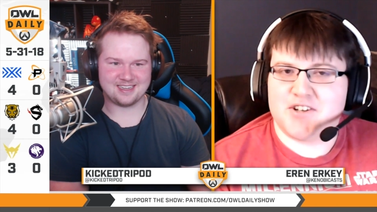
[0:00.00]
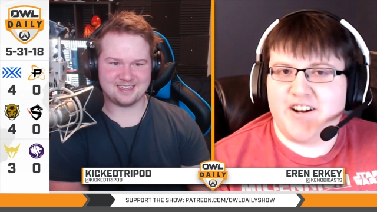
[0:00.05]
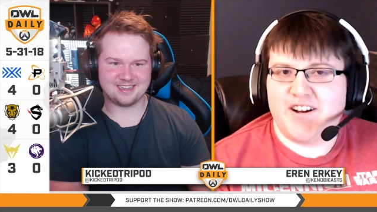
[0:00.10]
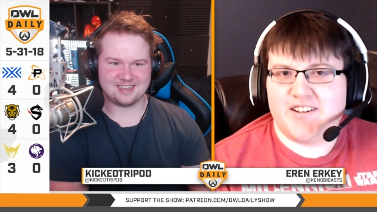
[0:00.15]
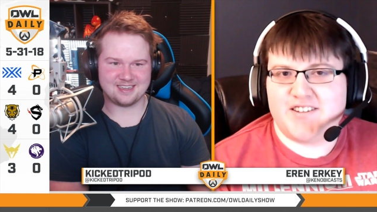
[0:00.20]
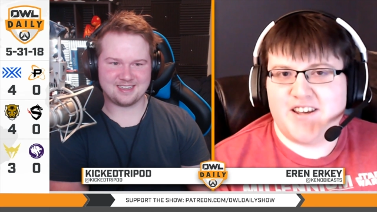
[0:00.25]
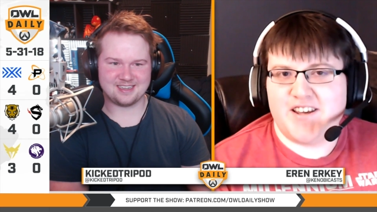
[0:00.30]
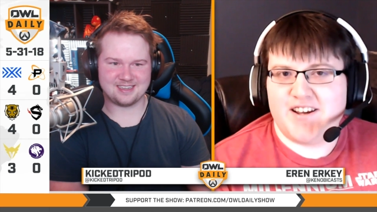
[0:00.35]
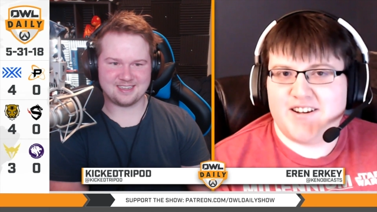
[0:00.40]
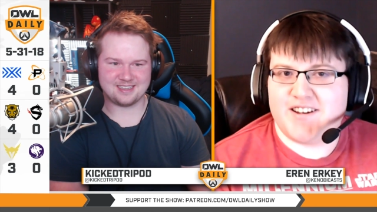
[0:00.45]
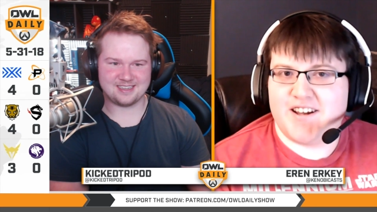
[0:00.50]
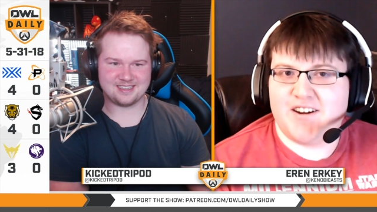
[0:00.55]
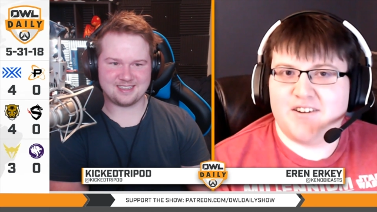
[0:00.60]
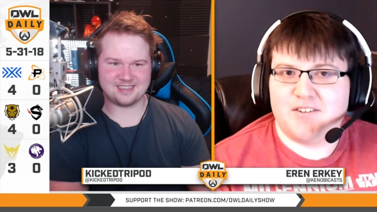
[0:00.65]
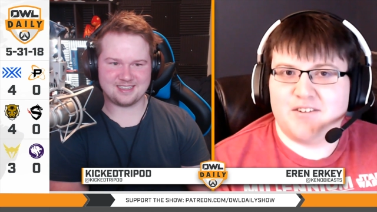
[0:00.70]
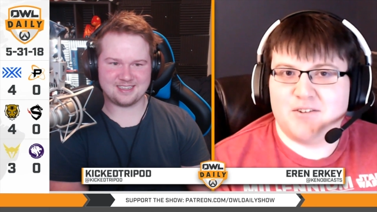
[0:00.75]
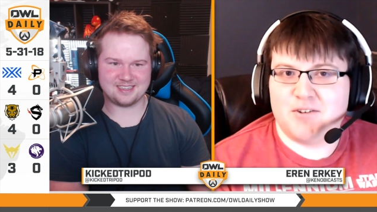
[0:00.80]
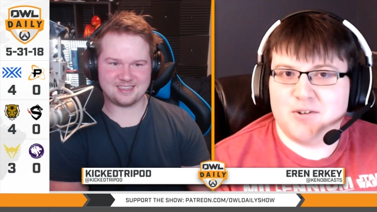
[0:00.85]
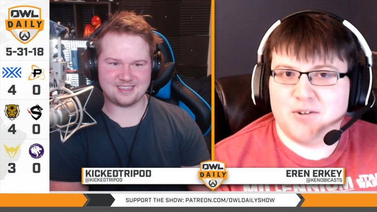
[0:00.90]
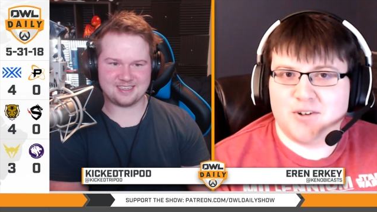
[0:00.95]
Speaker 1: You know, trying to
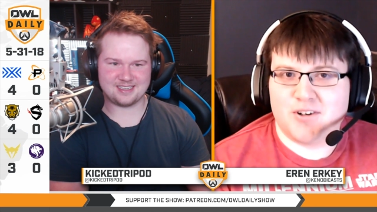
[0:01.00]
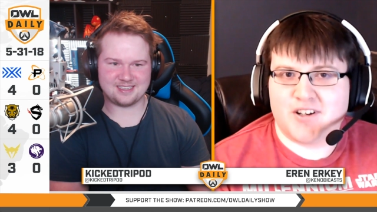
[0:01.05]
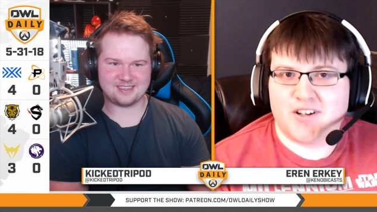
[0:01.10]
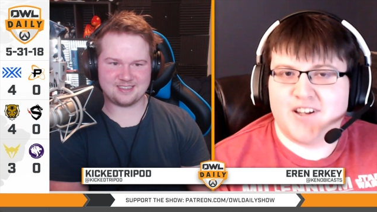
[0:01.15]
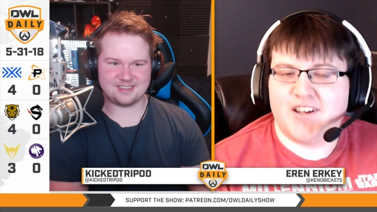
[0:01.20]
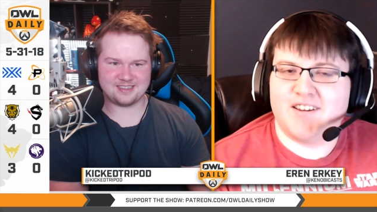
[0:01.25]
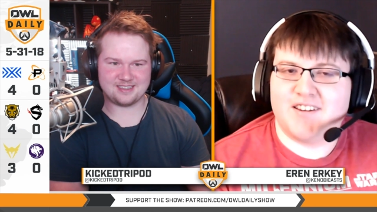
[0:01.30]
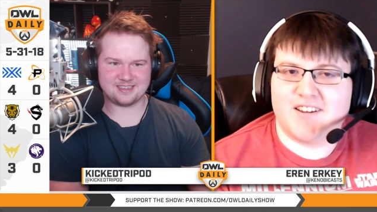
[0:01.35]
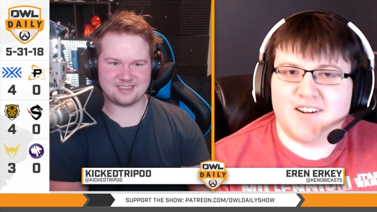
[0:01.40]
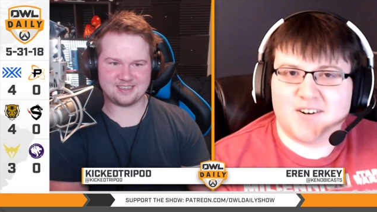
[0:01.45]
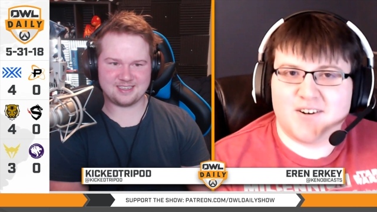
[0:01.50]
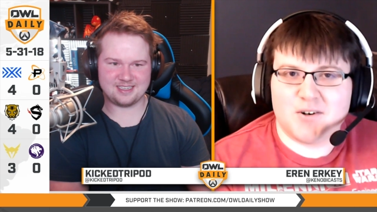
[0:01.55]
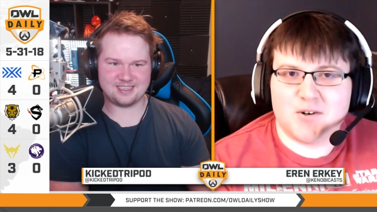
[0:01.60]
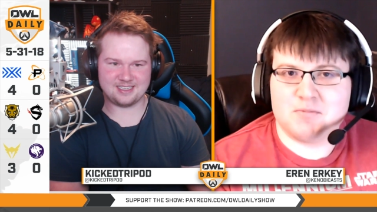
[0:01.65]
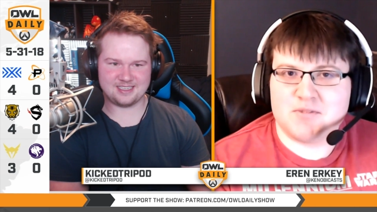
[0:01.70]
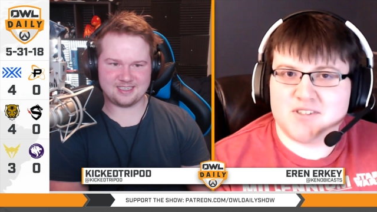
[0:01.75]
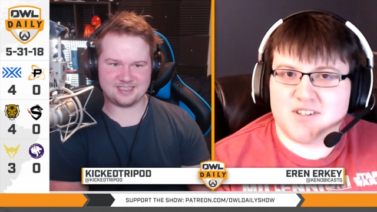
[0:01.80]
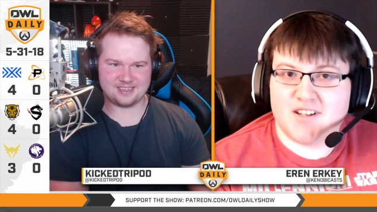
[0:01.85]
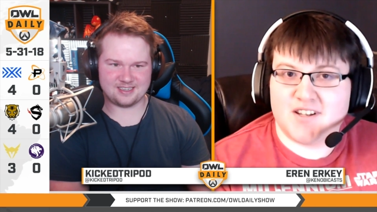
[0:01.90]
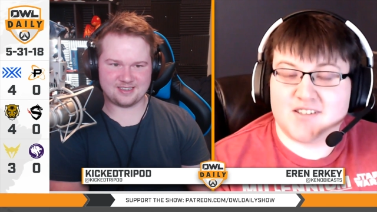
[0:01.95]
take down New York in
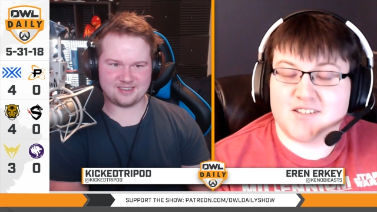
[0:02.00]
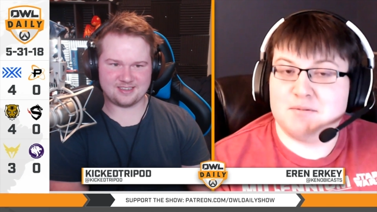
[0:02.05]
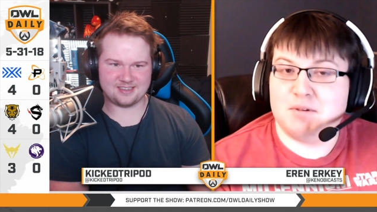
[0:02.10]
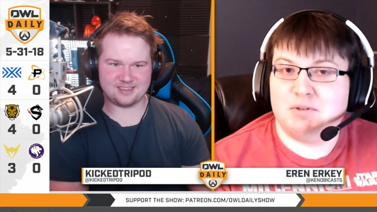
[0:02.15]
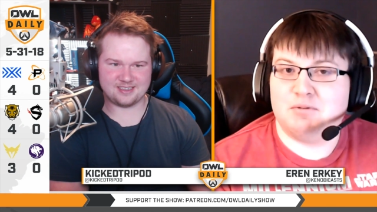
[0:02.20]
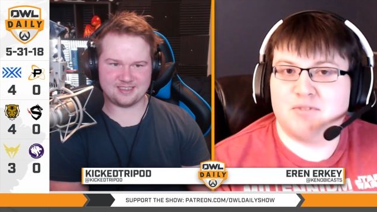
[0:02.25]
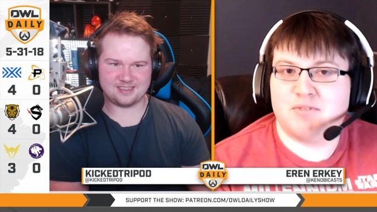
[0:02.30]
their home state. It's